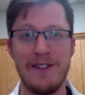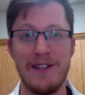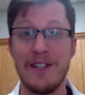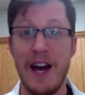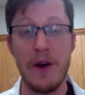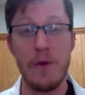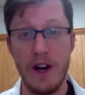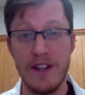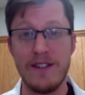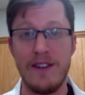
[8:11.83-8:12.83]
Decide
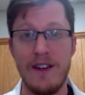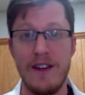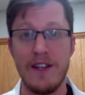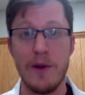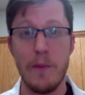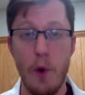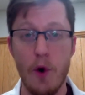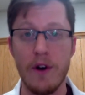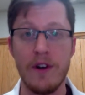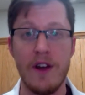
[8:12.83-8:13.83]
what is
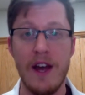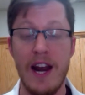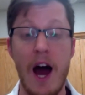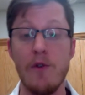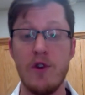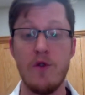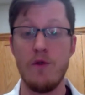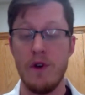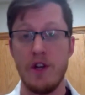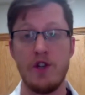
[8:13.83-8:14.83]
important and how you